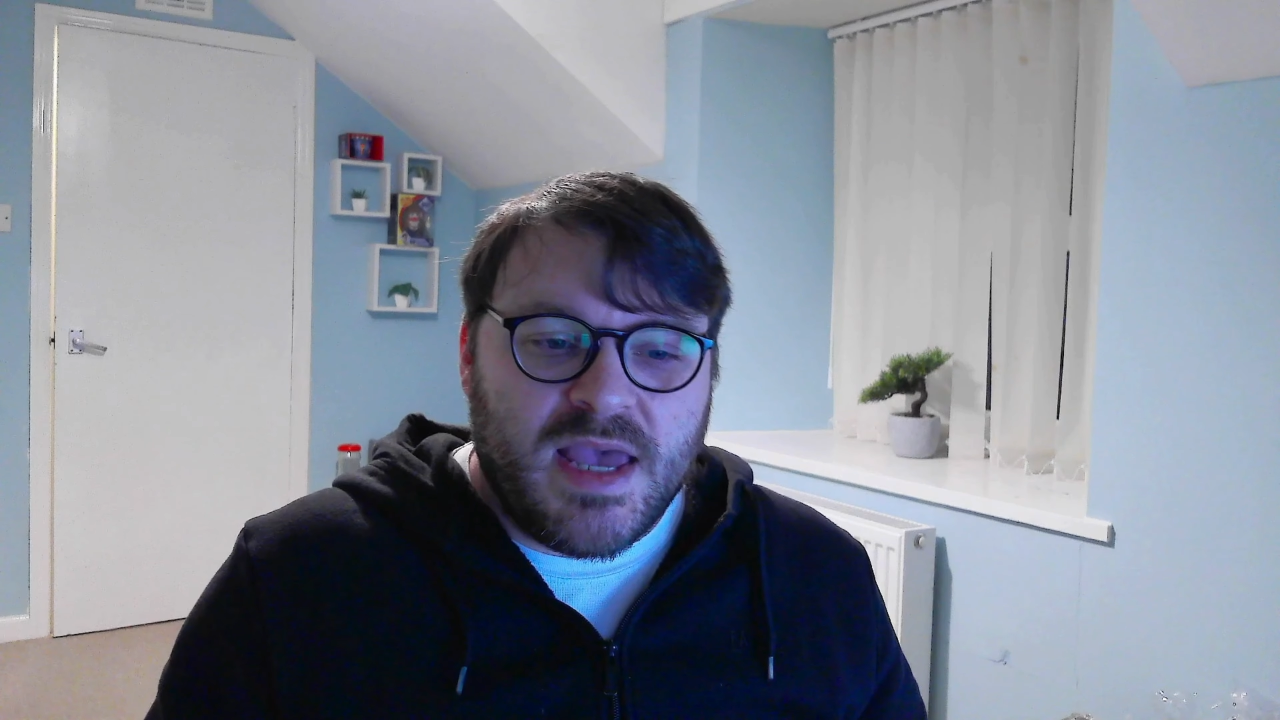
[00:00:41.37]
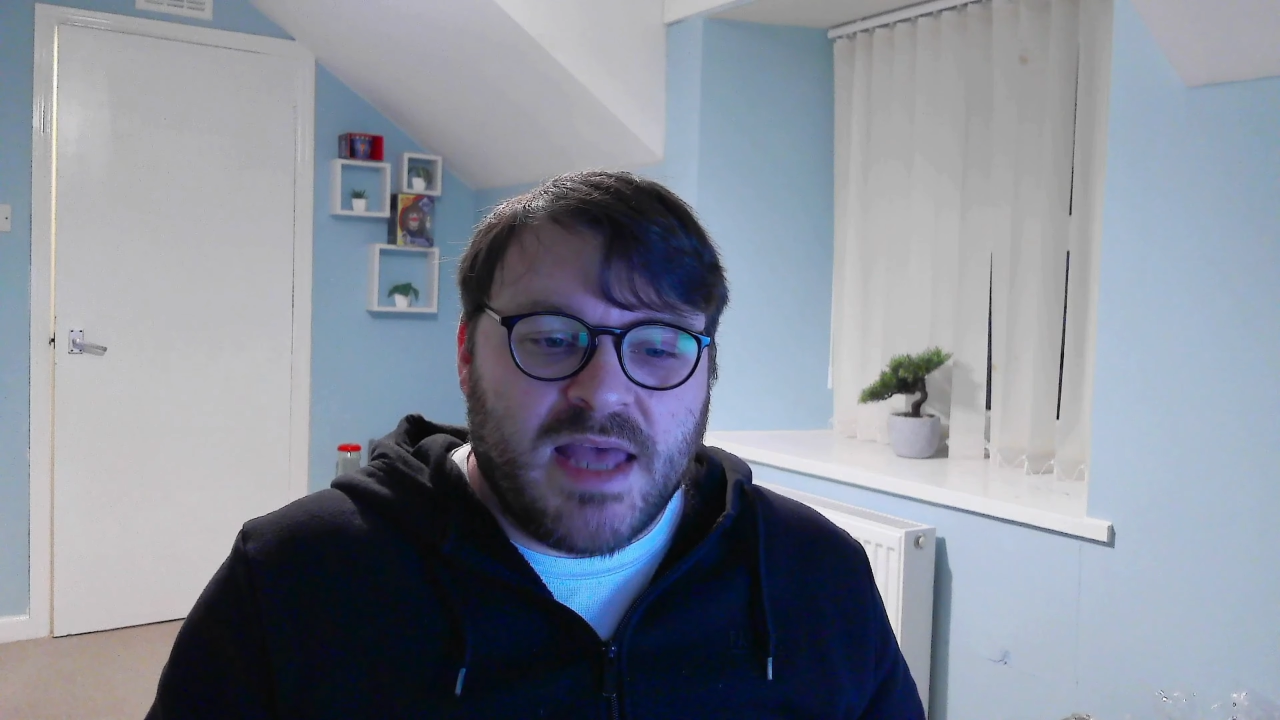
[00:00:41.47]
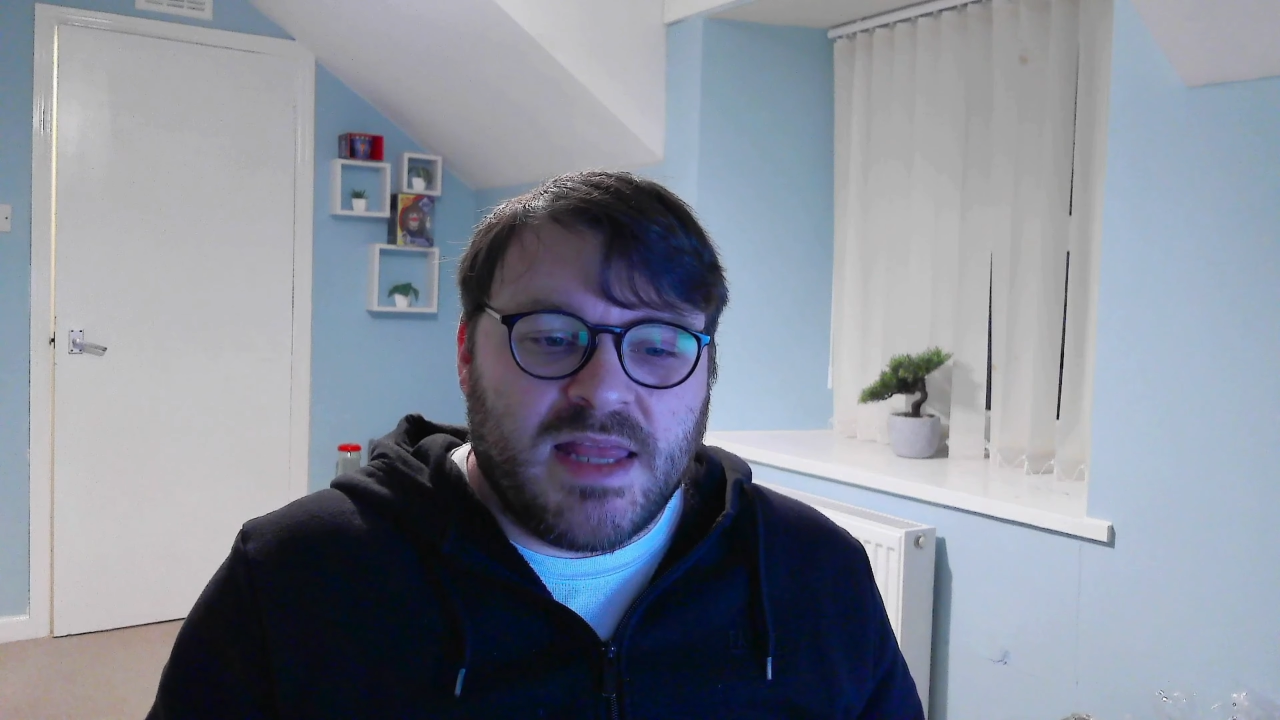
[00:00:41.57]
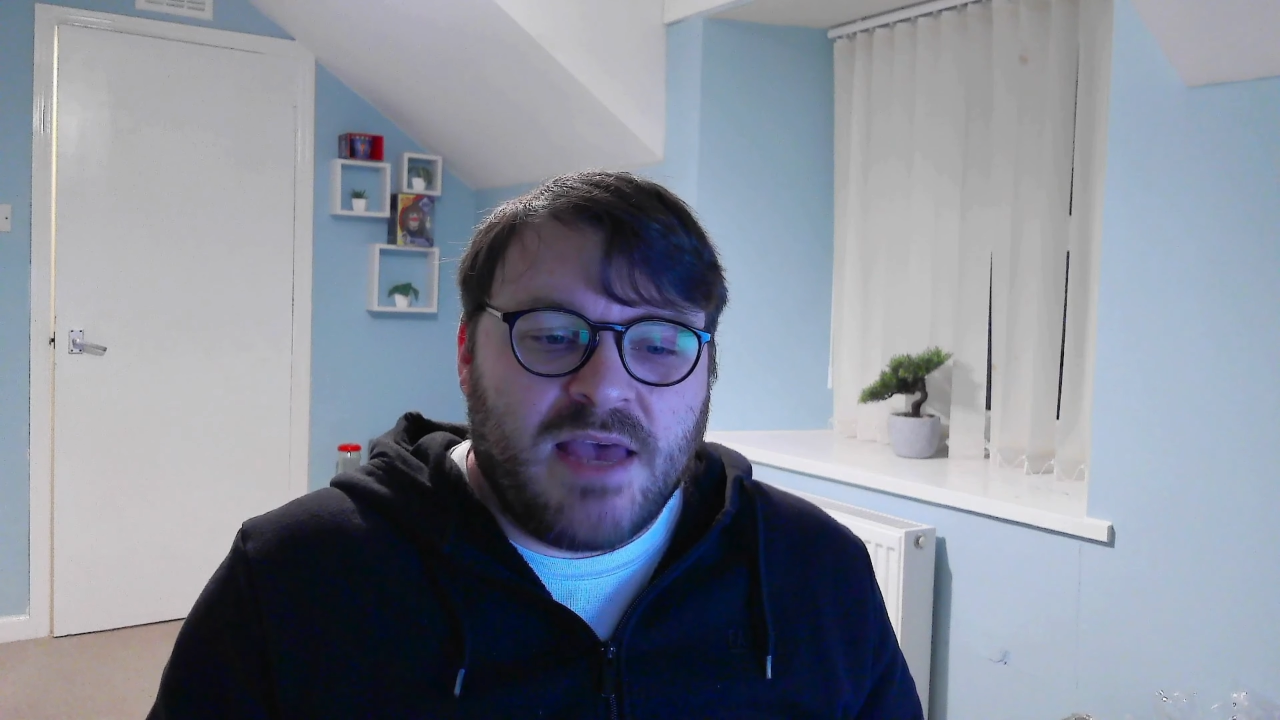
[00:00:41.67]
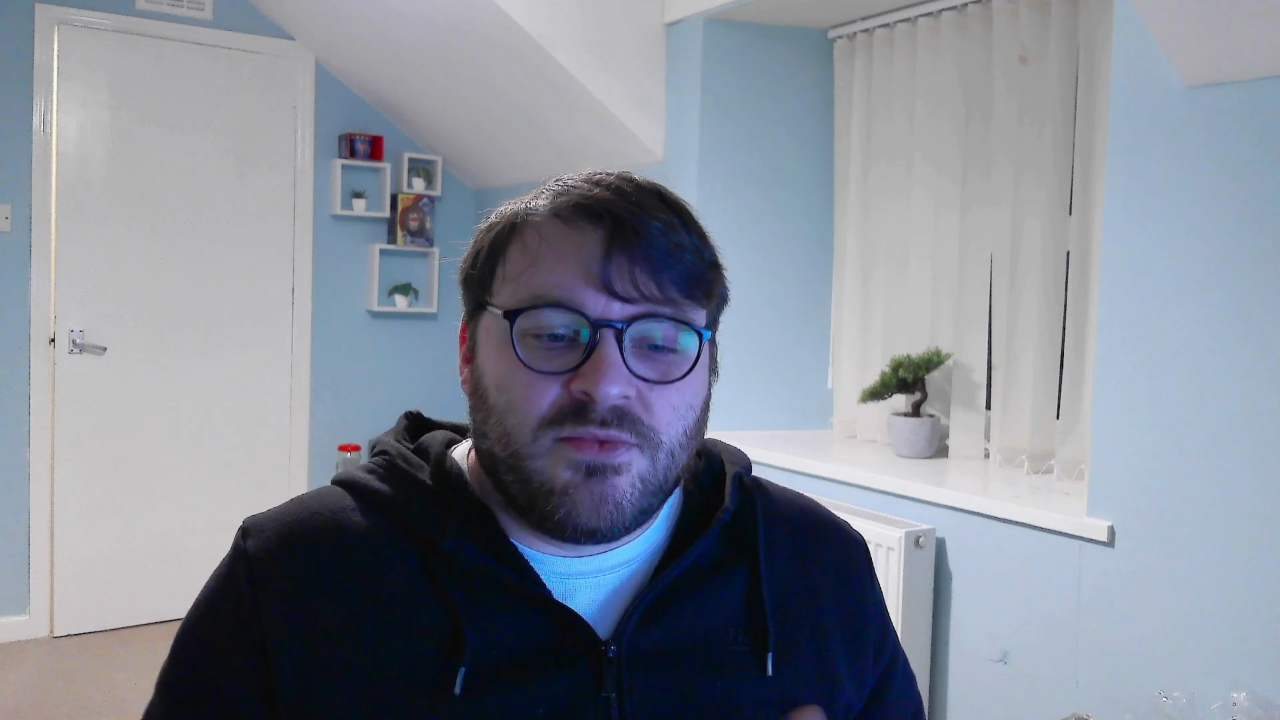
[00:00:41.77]

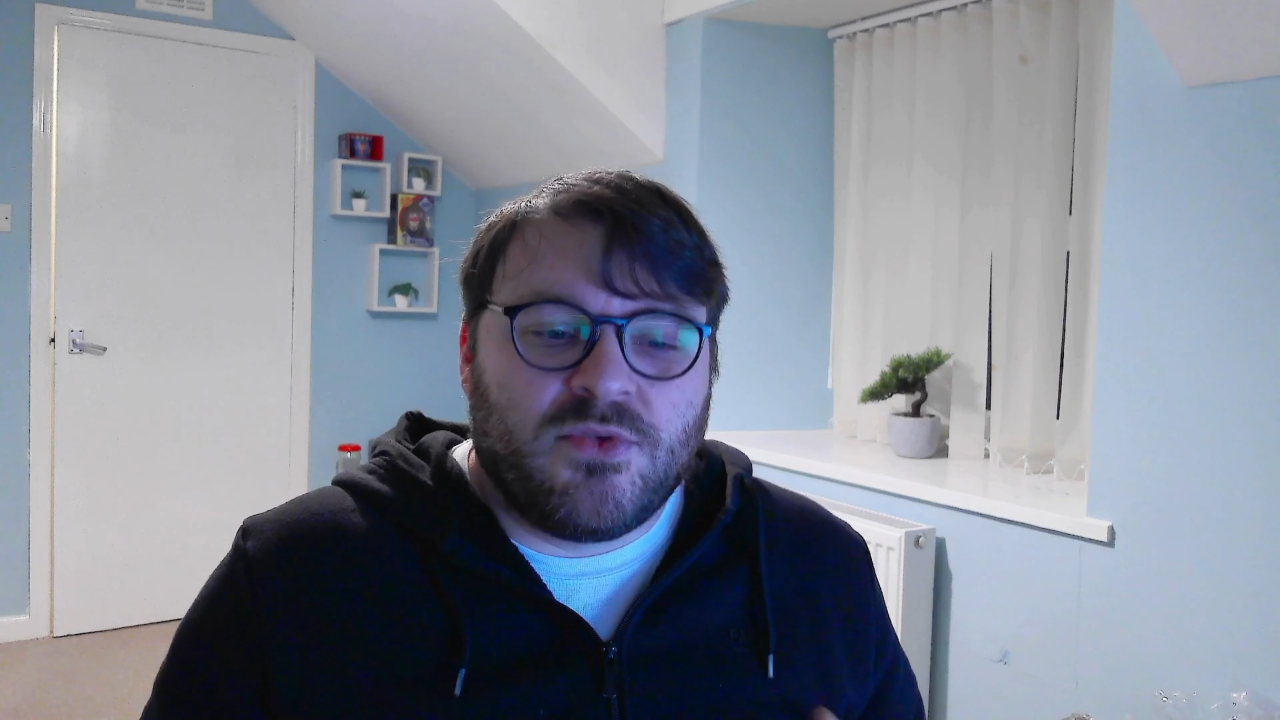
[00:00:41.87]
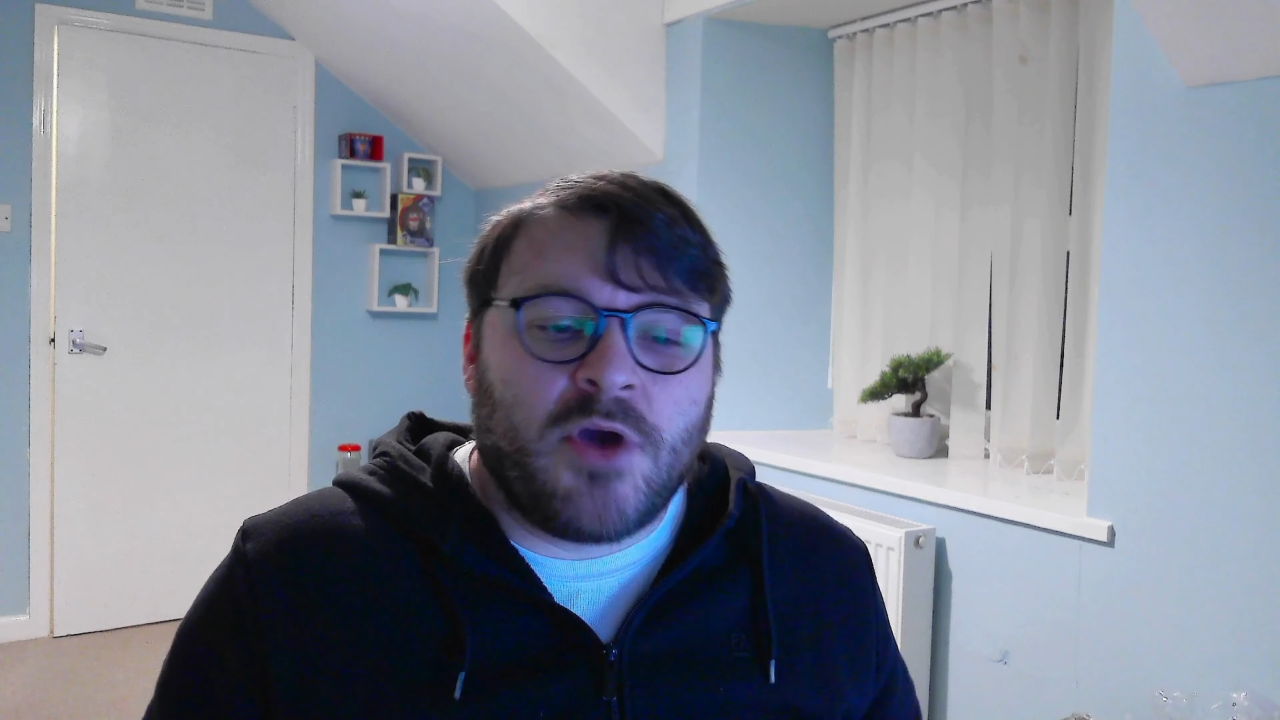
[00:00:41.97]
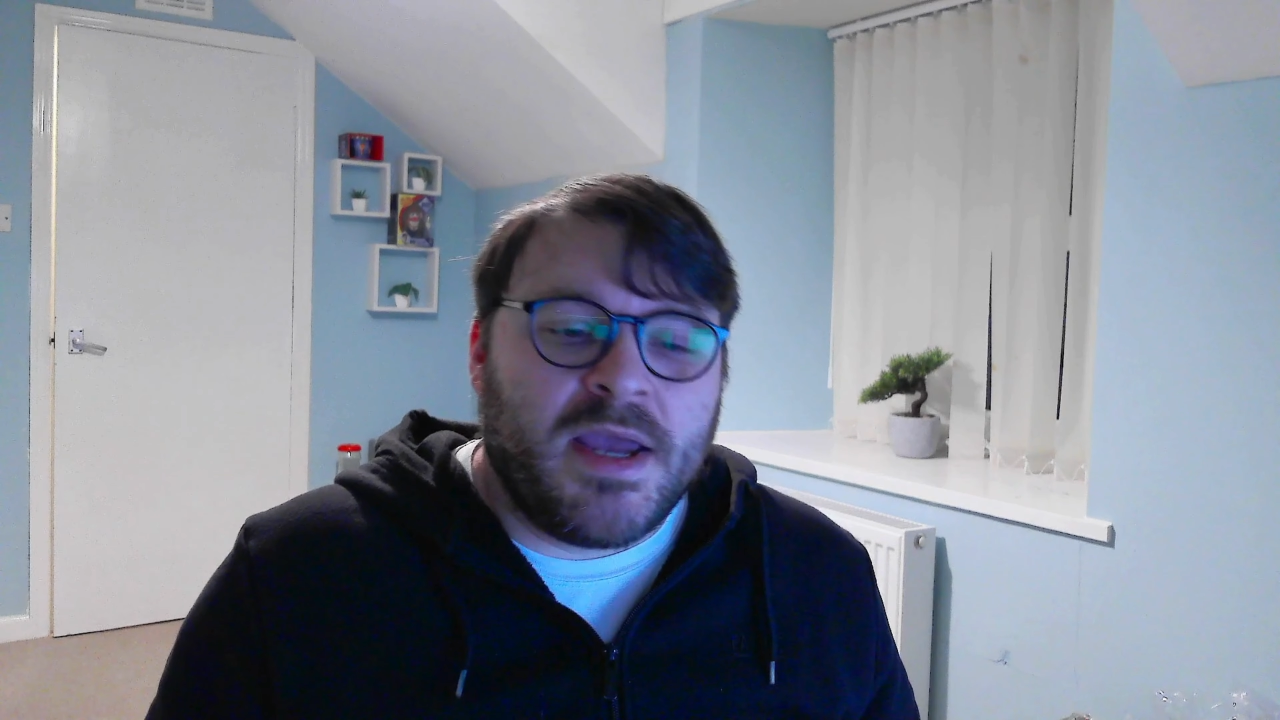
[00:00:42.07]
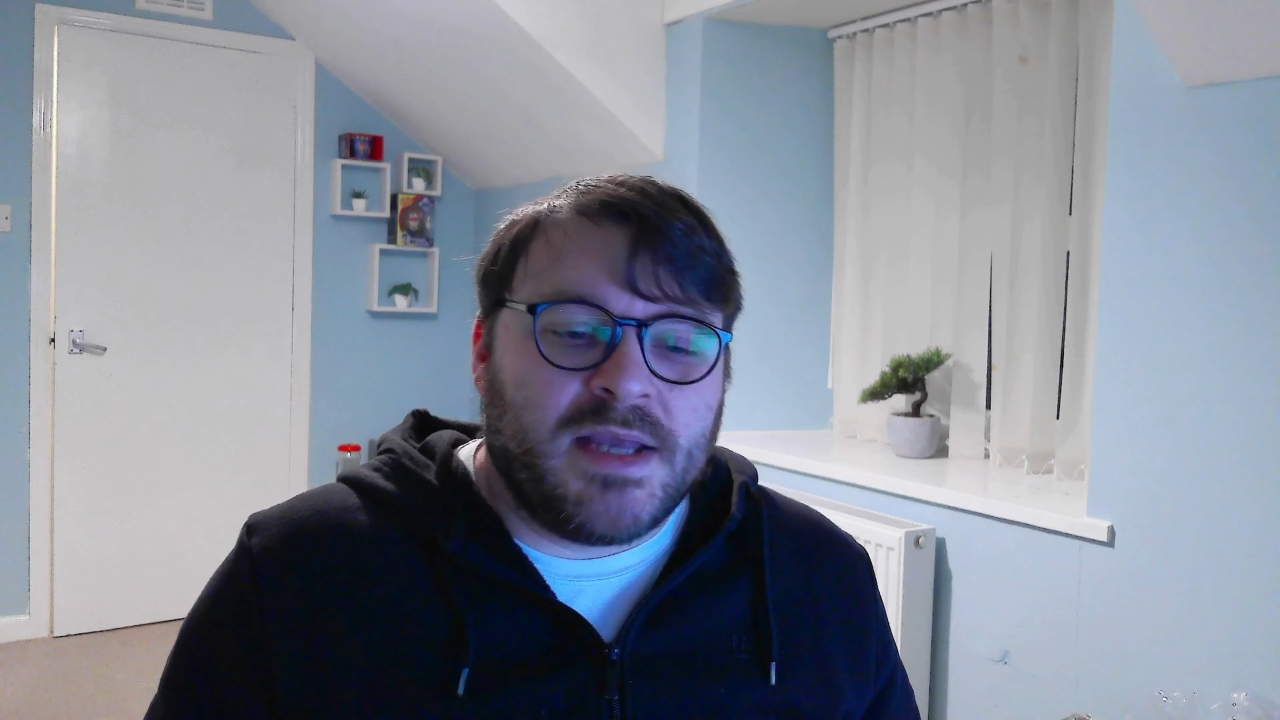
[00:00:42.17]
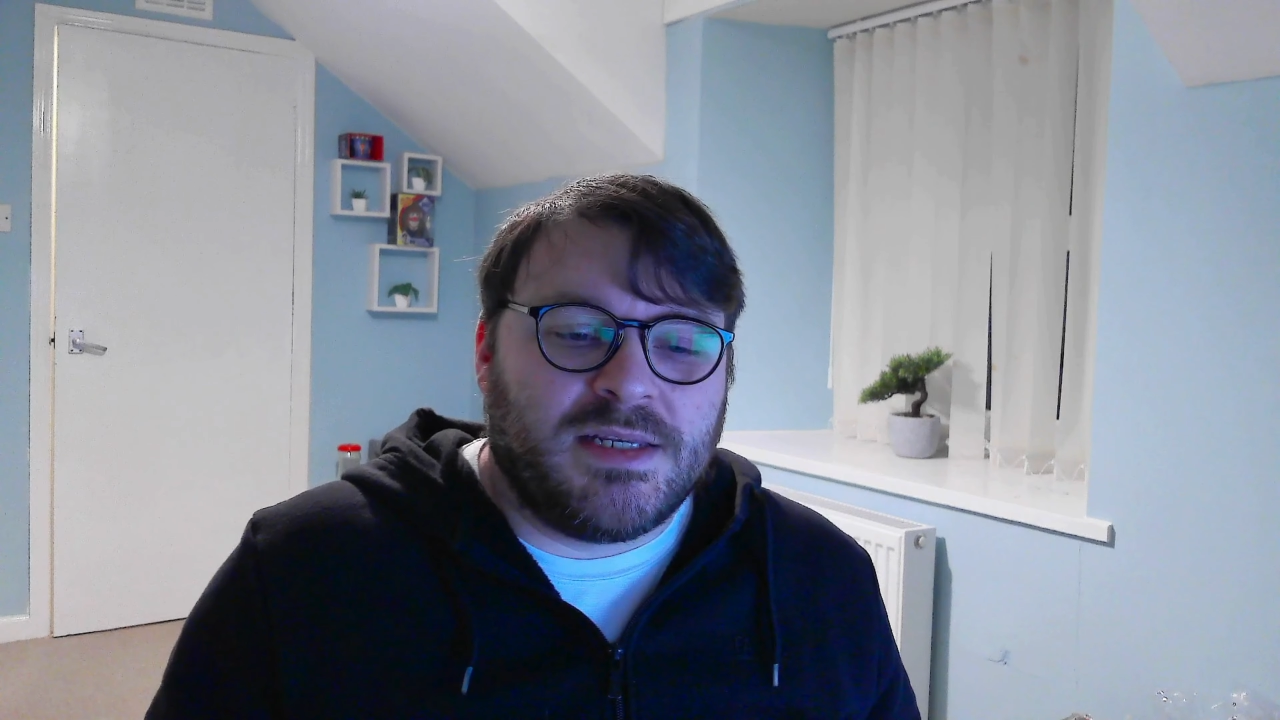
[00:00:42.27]
and that
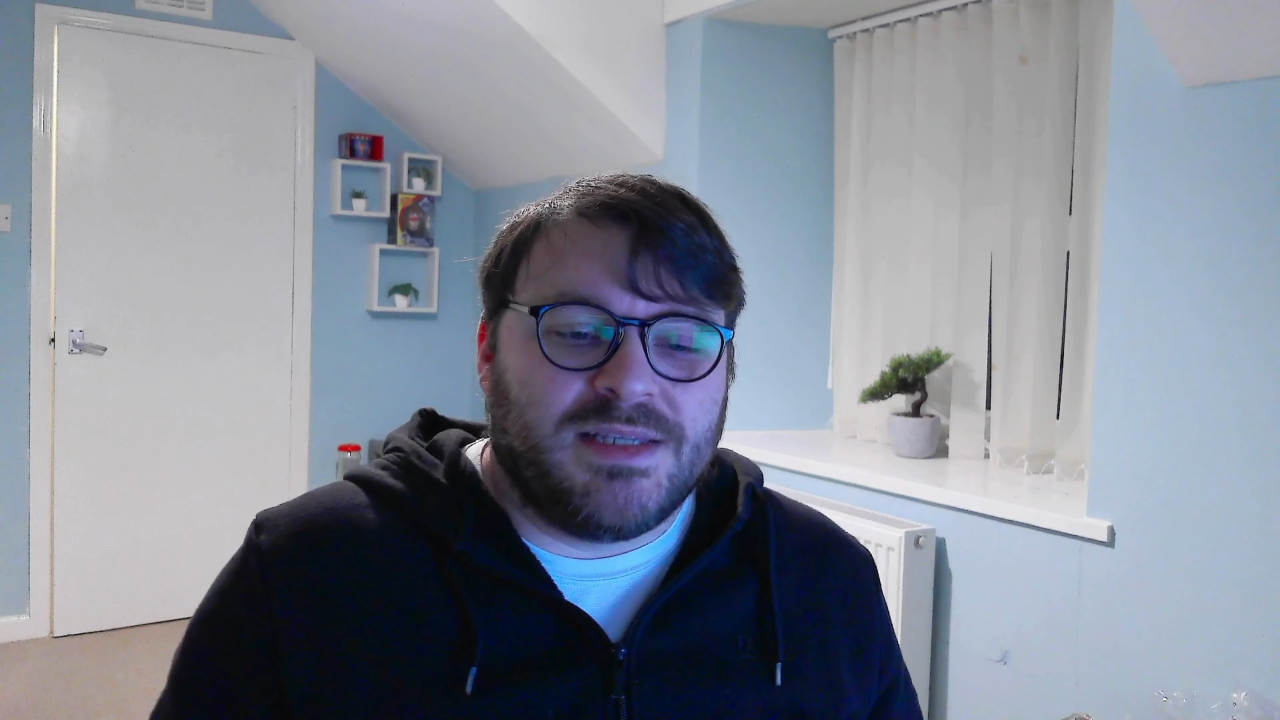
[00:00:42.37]
variety